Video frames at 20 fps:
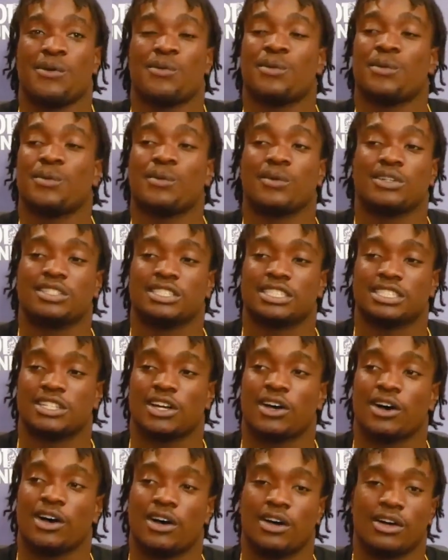we were just
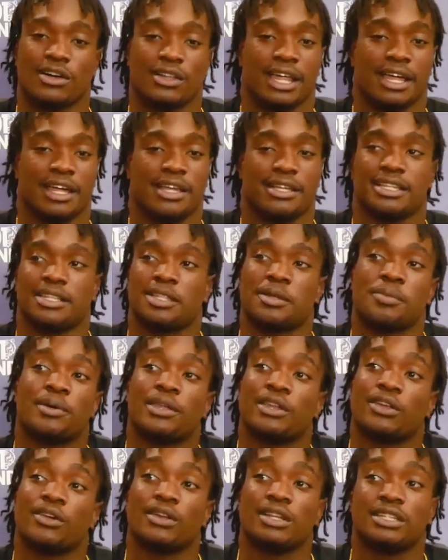all like
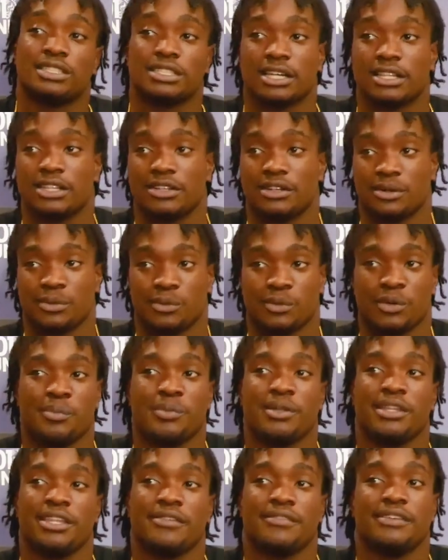depending on each other, and we
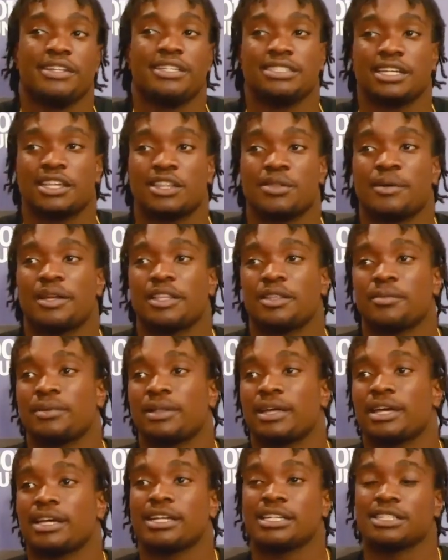believe in each other to make the
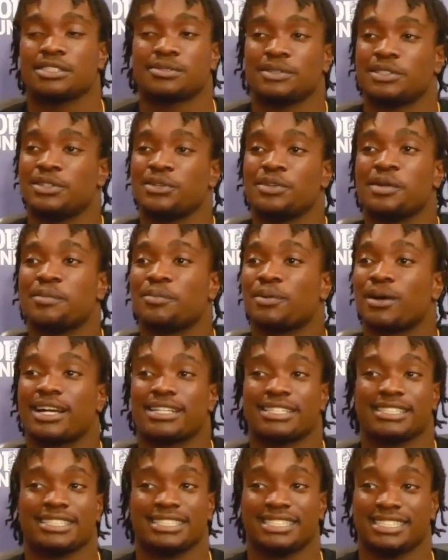play because we do it in
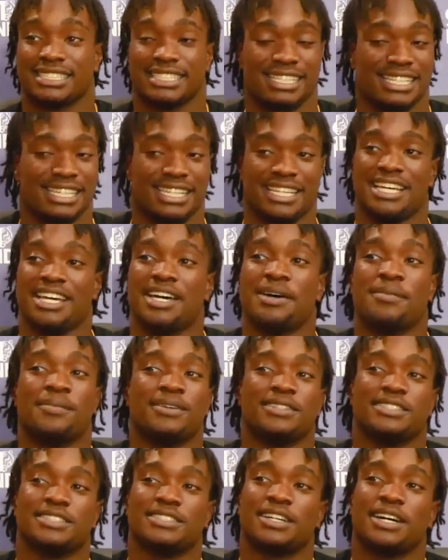practice a
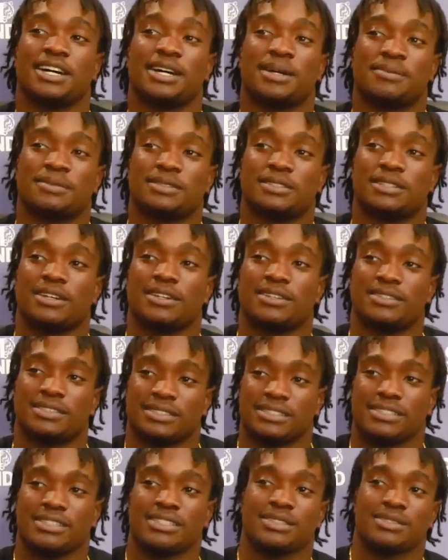bunch of times. So
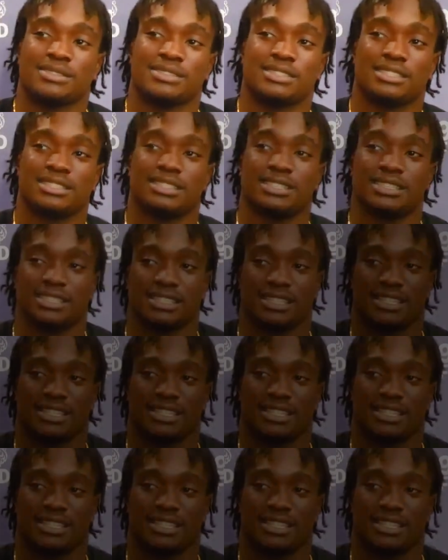right, it's good.